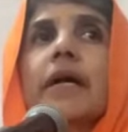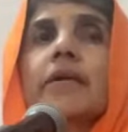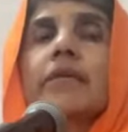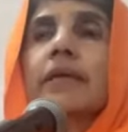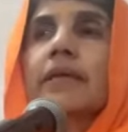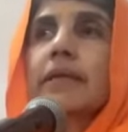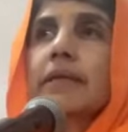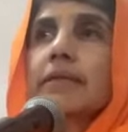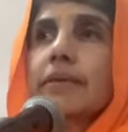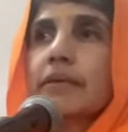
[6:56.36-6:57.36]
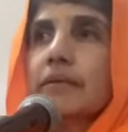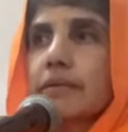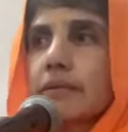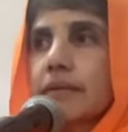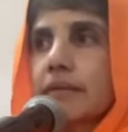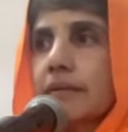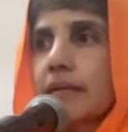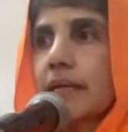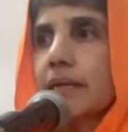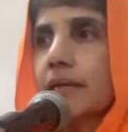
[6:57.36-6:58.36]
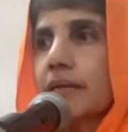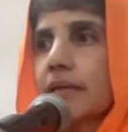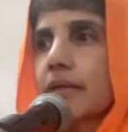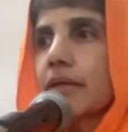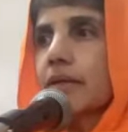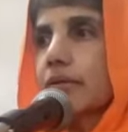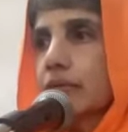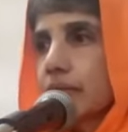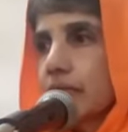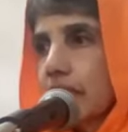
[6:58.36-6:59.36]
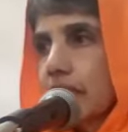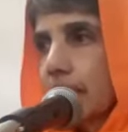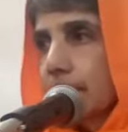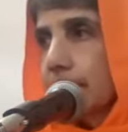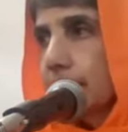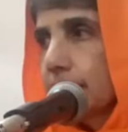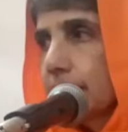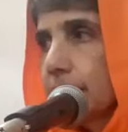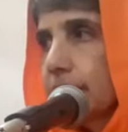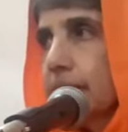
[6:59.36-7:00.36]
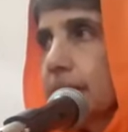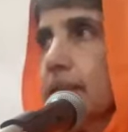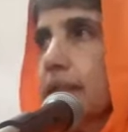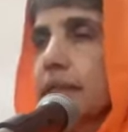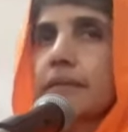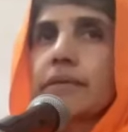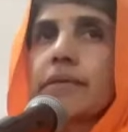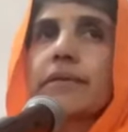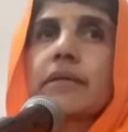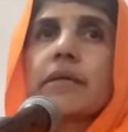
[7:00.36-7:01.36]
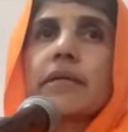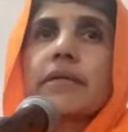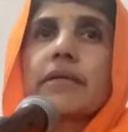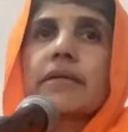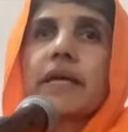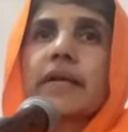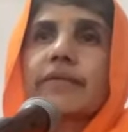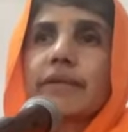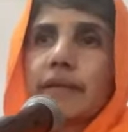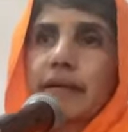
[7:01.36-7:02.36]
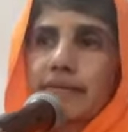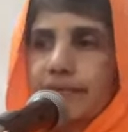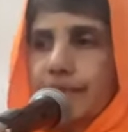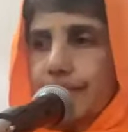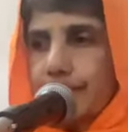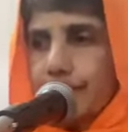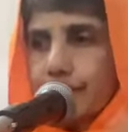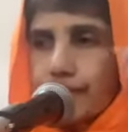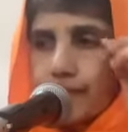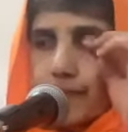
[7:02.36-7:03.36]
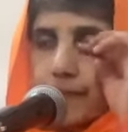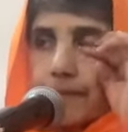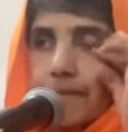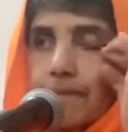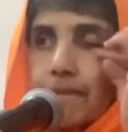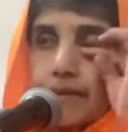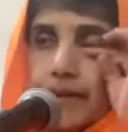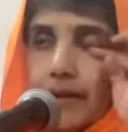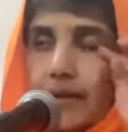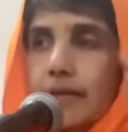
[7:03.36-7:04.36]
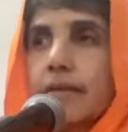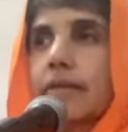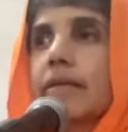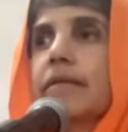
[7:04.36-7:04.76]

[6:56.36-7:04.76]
And one thing we know is that yoga increases self-love. And